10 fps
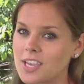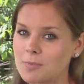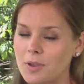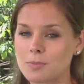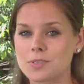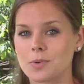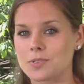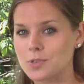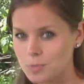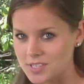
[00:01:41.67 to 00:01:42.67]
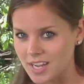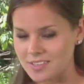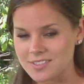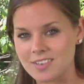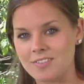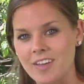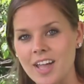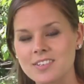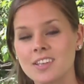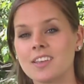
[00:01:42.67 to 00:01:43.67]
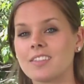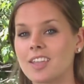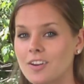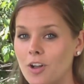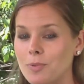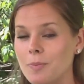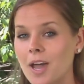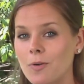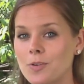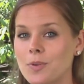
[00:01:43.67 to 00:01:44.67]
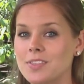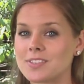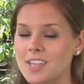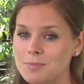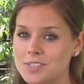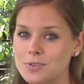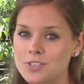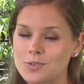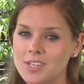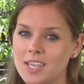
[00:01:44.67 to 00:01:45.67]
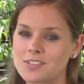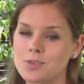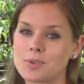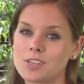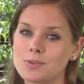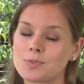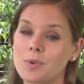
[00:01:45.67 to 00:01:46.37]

hand pumps, or scuba tanks. In fact, they can all be powered with the same C O two tanks you would use